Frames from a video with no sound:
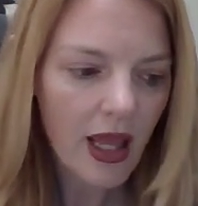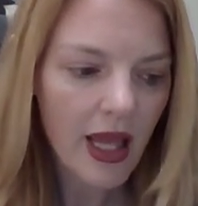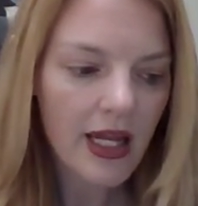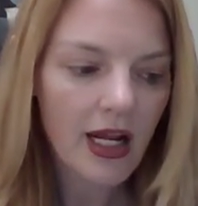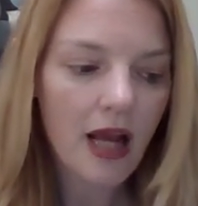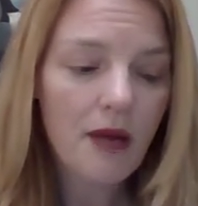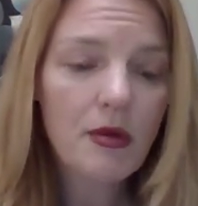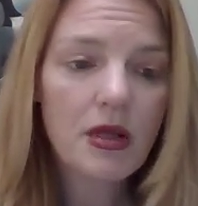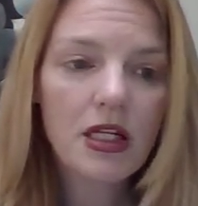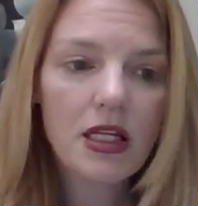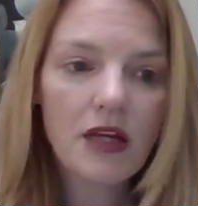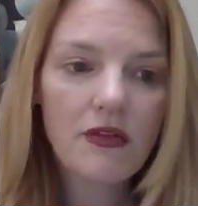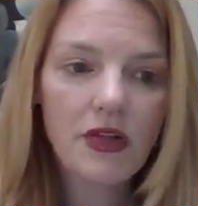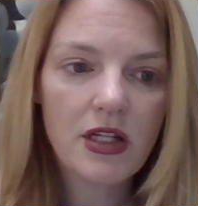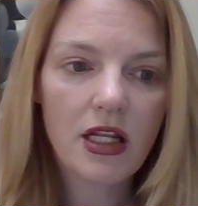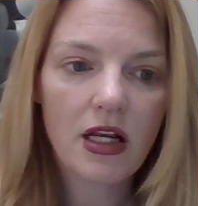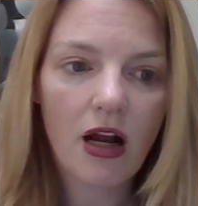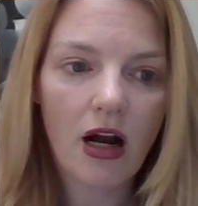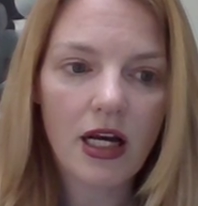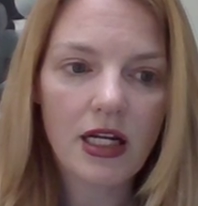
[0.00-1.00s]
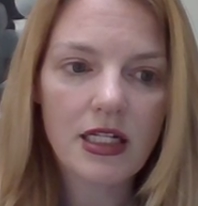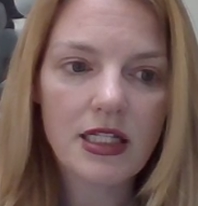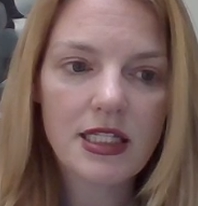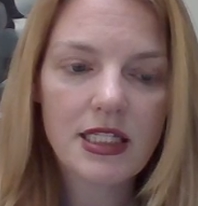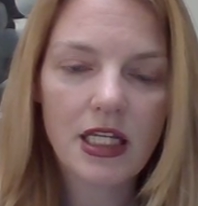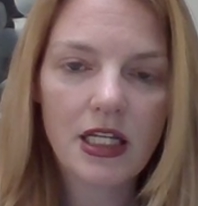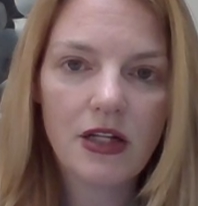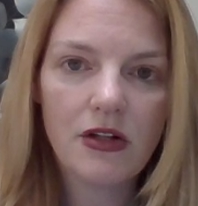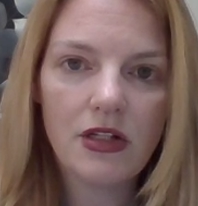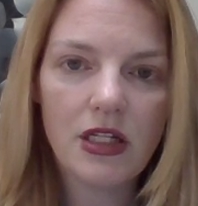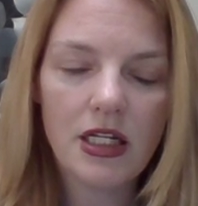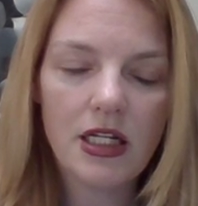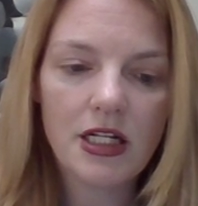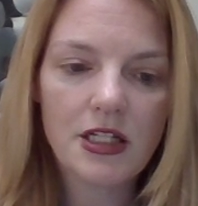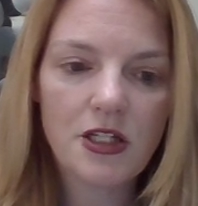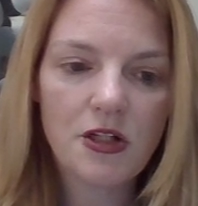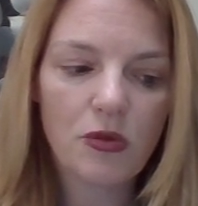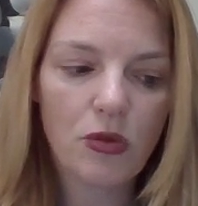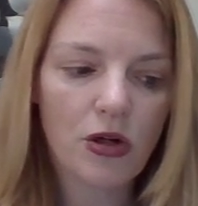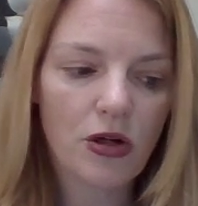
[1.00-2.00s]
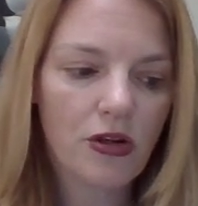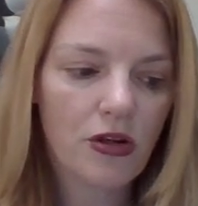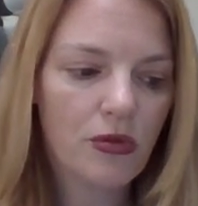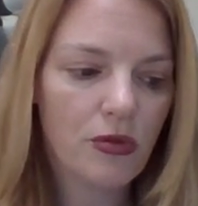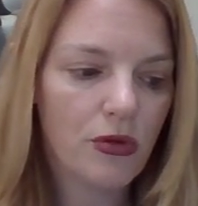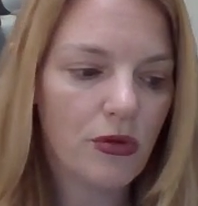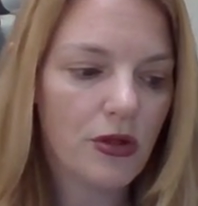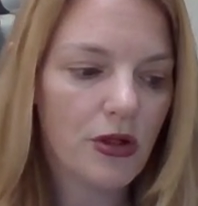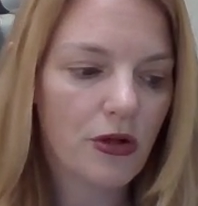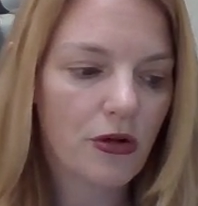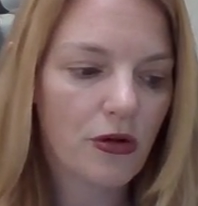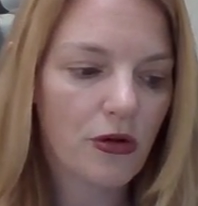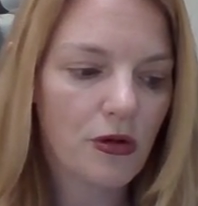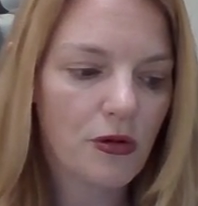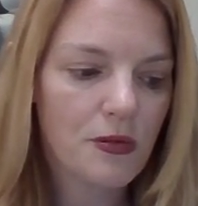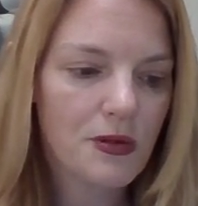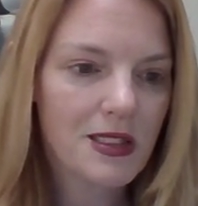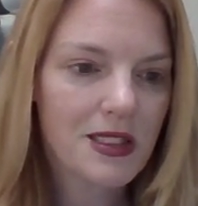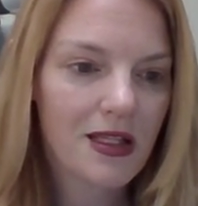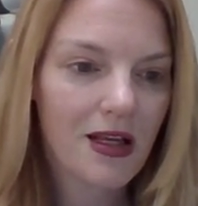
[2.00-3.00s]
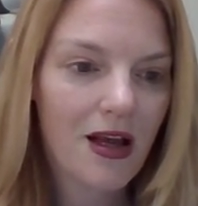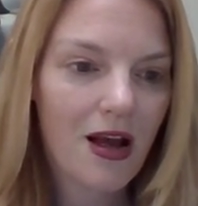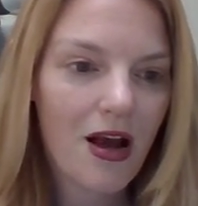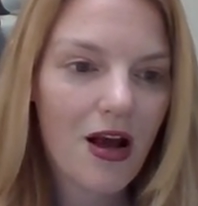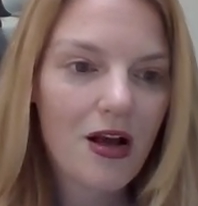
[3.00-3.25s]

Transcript: and I'm going to give you the guidance that you need as you work through your groups.